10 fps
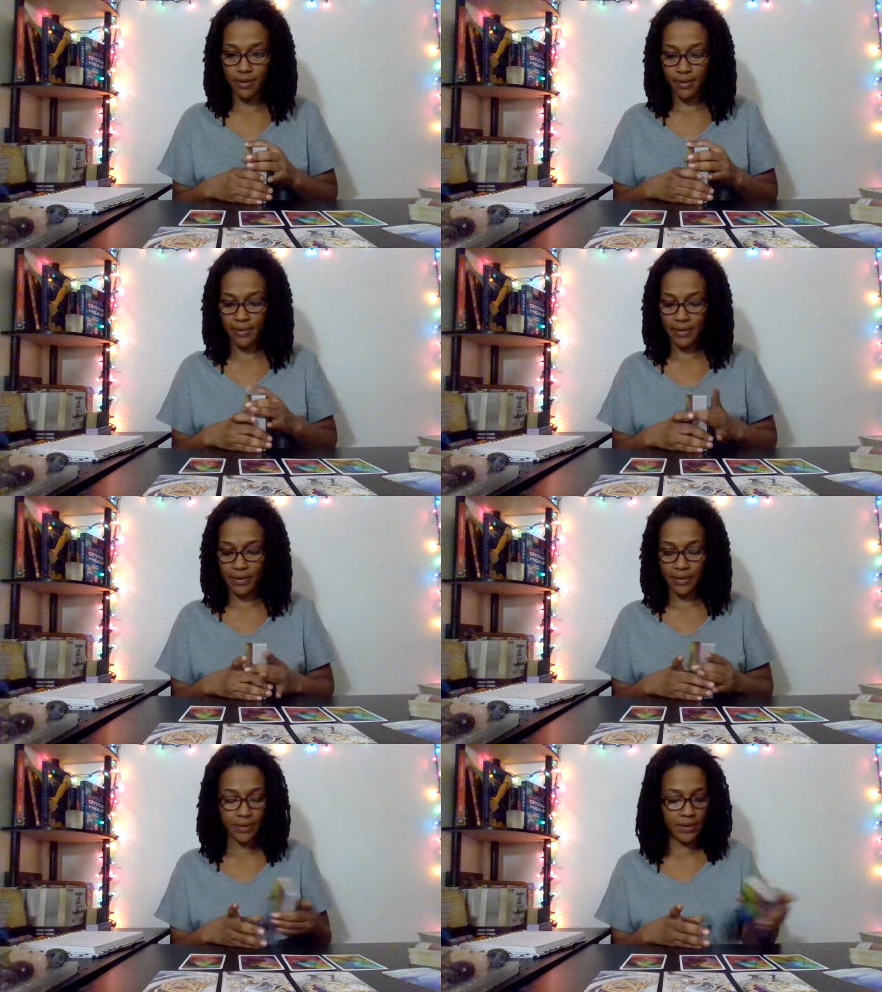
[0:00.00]

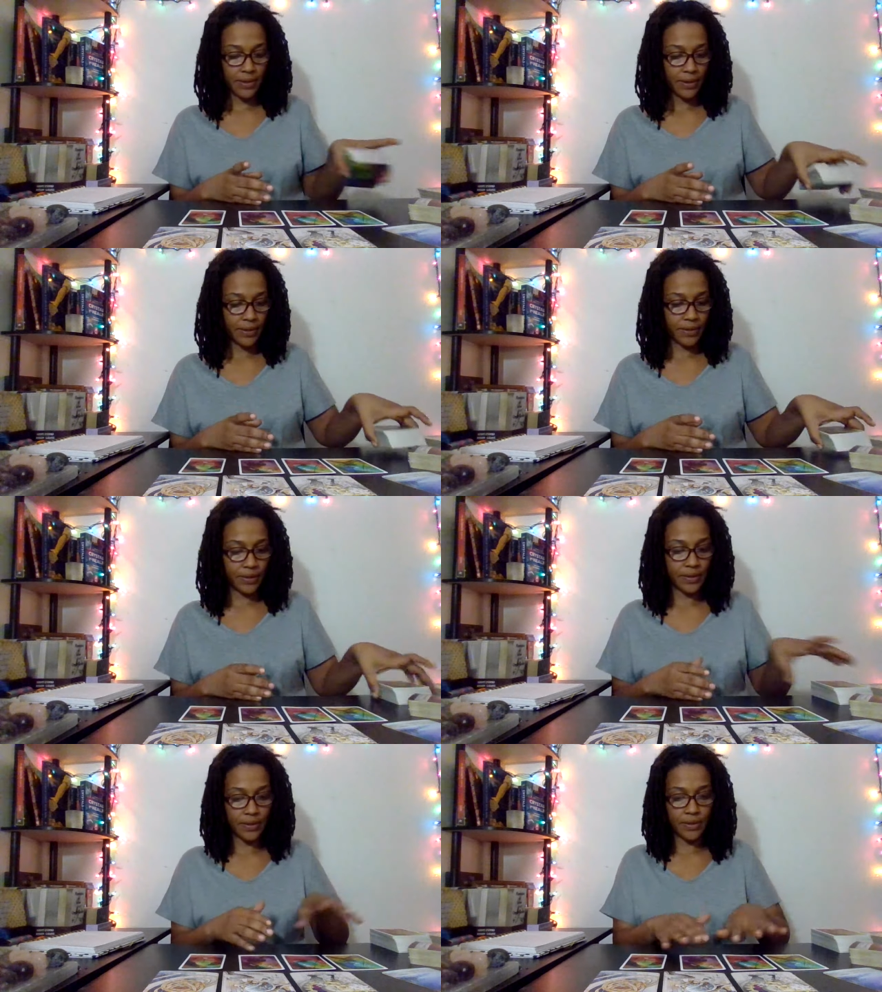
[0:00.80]

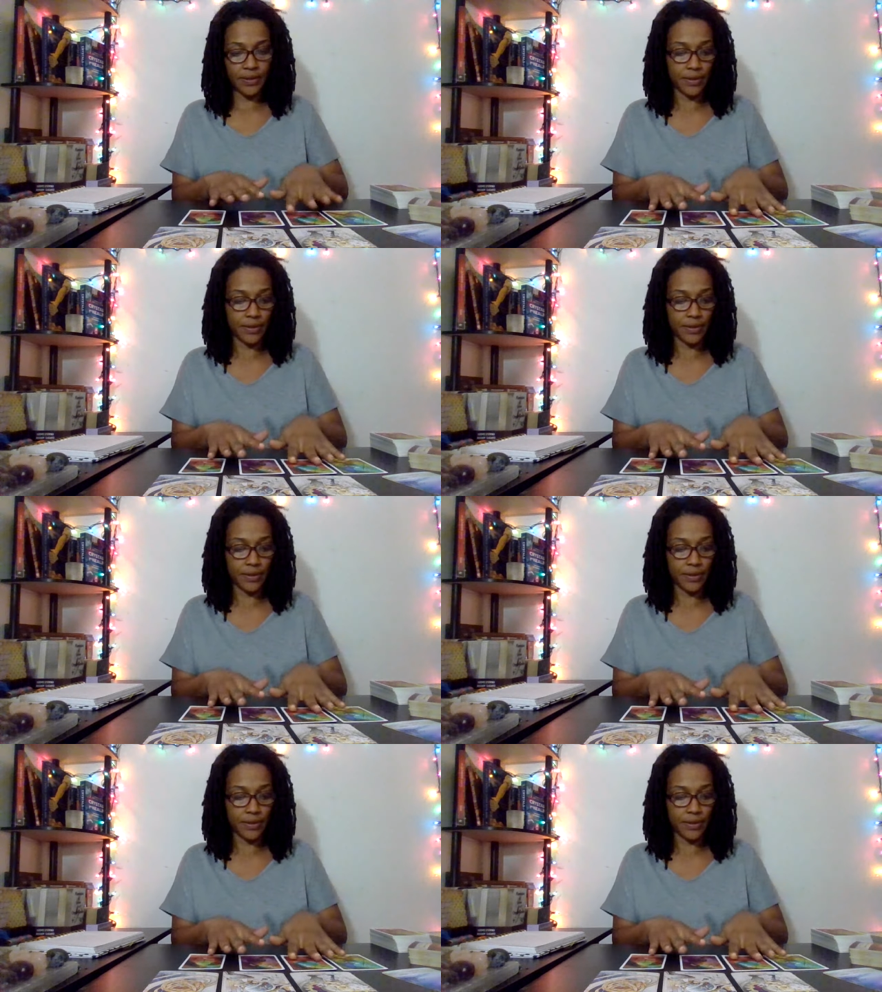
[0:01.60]
[no speech]